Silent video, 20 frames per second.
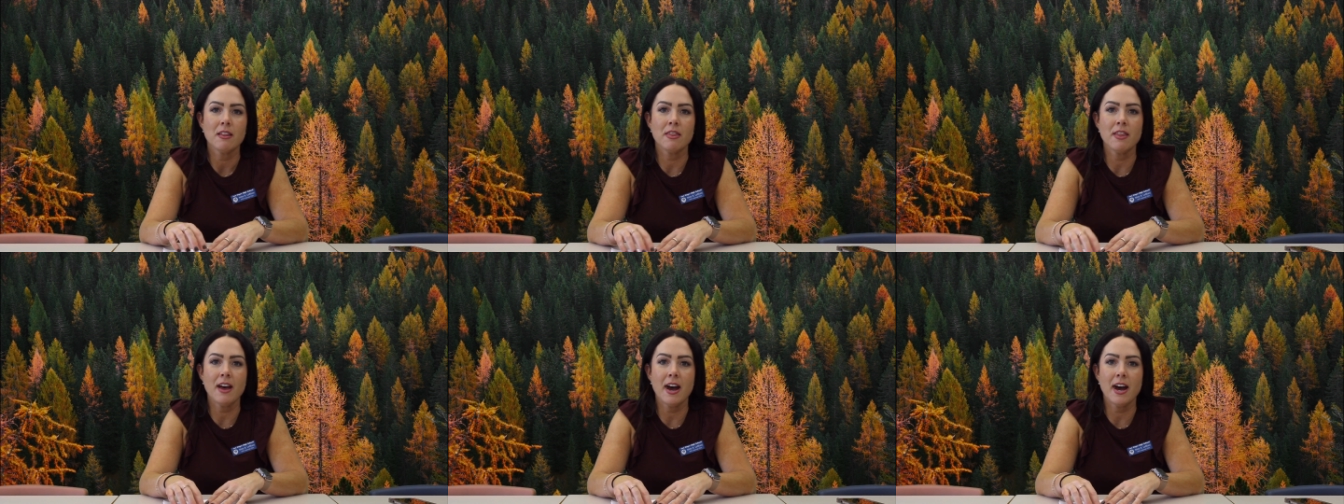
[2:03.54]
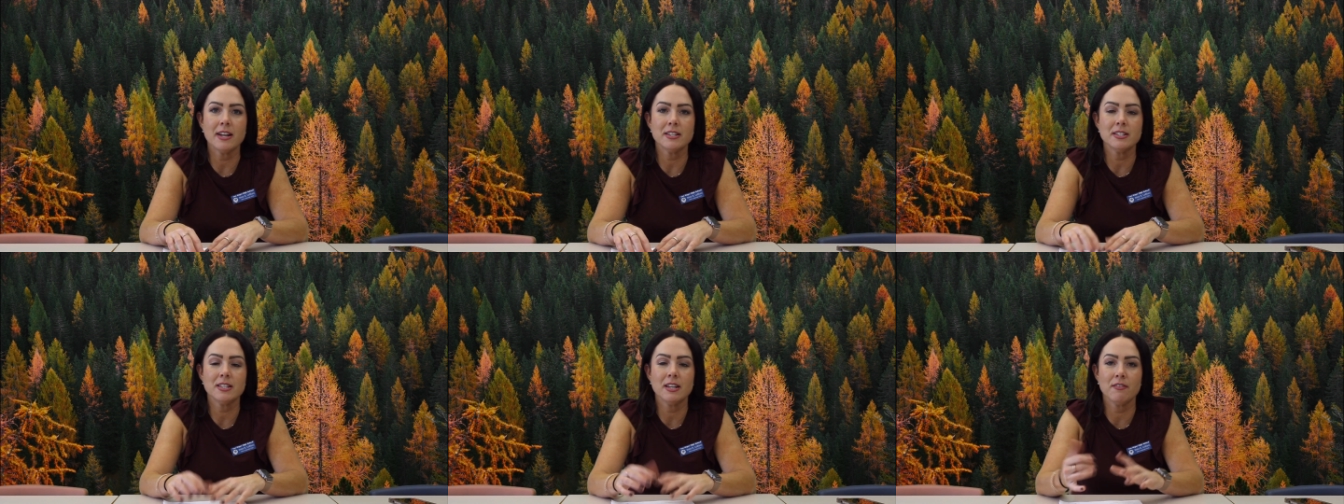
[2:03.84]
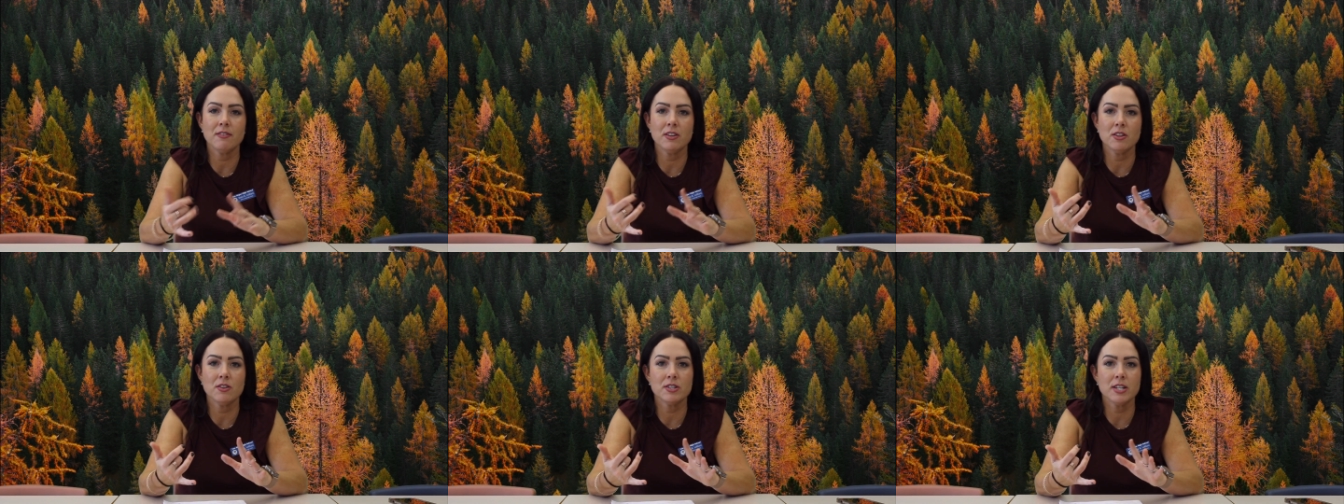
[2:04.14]
that
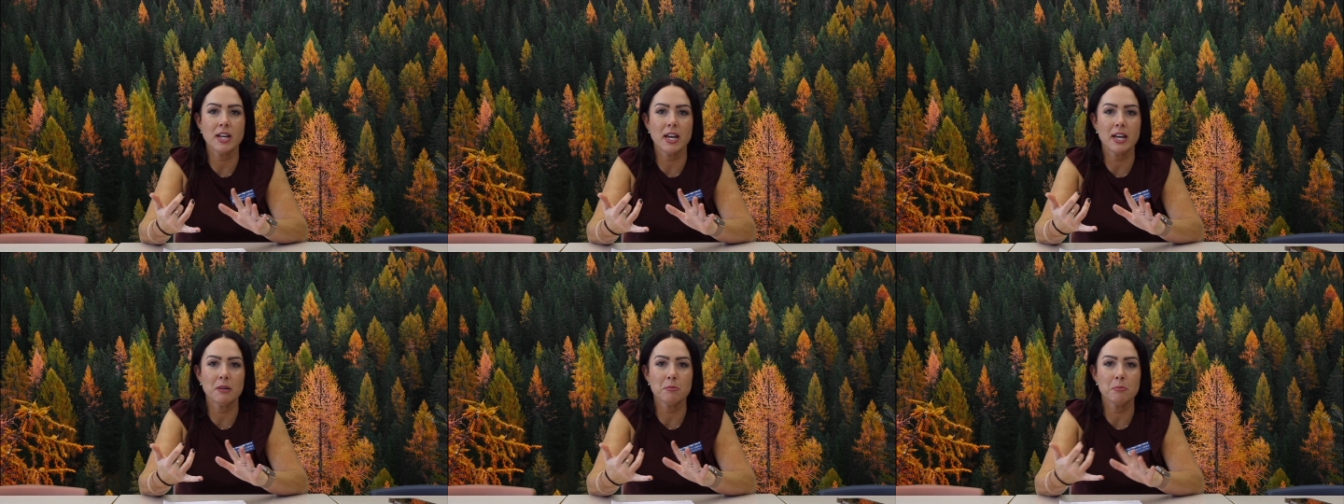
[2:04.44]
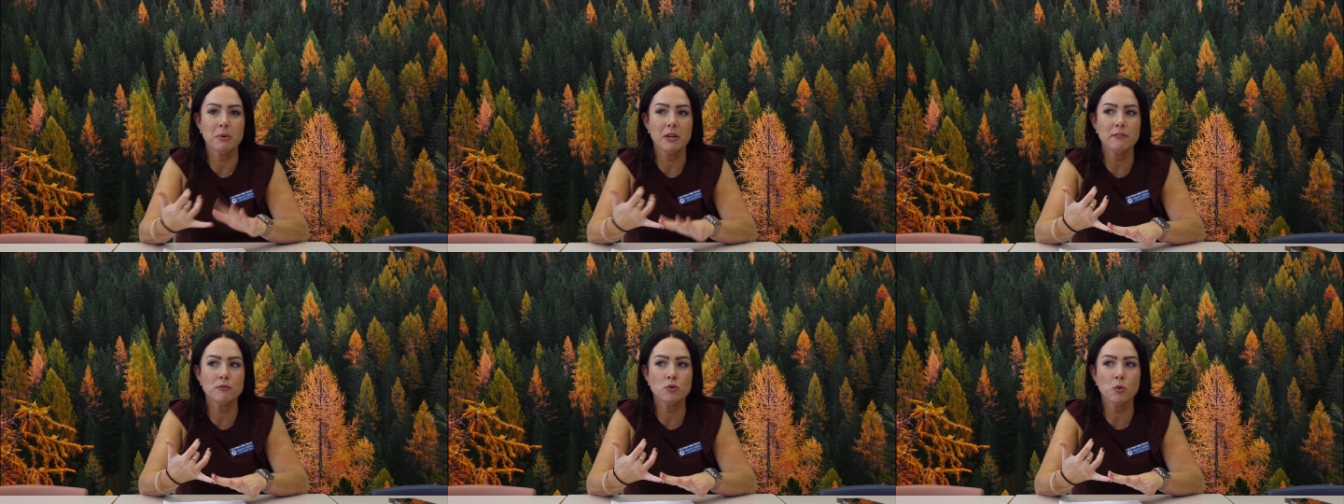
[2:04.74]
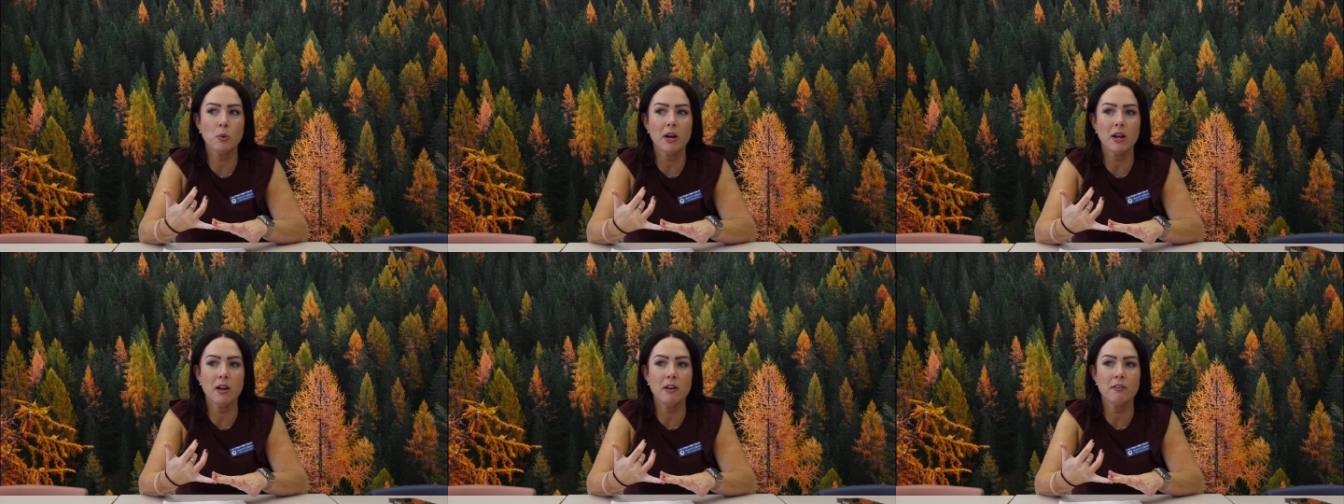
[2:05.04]
have either taken PIF
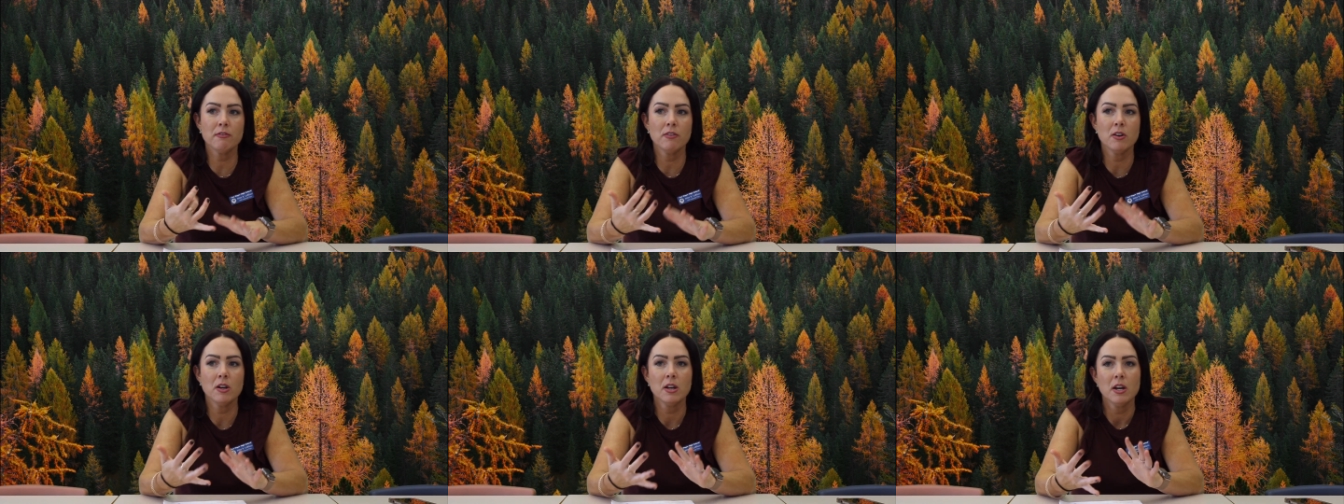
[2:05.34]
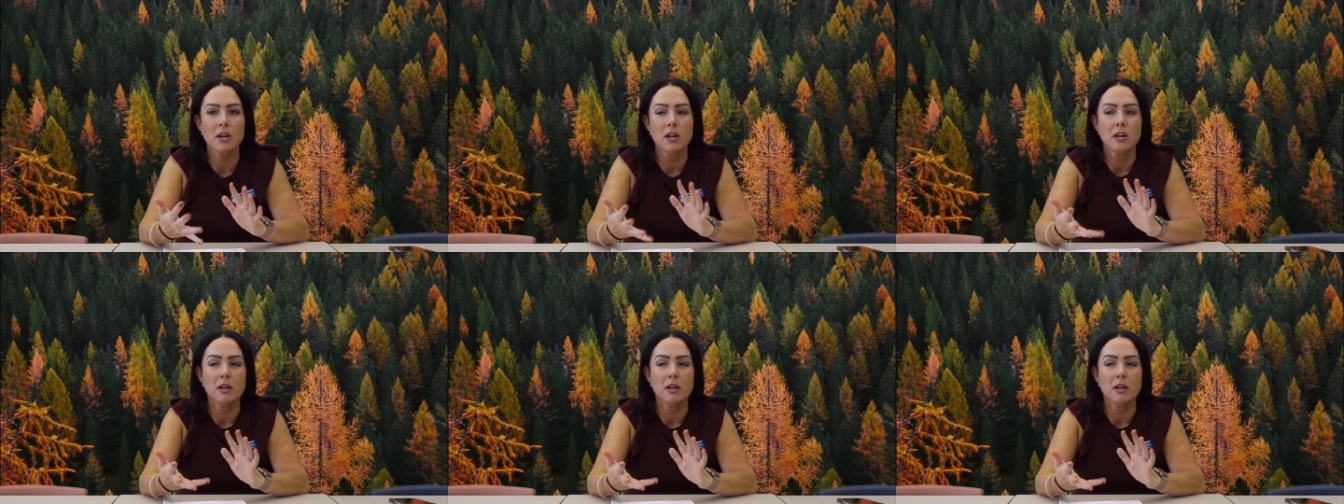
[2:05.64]
12,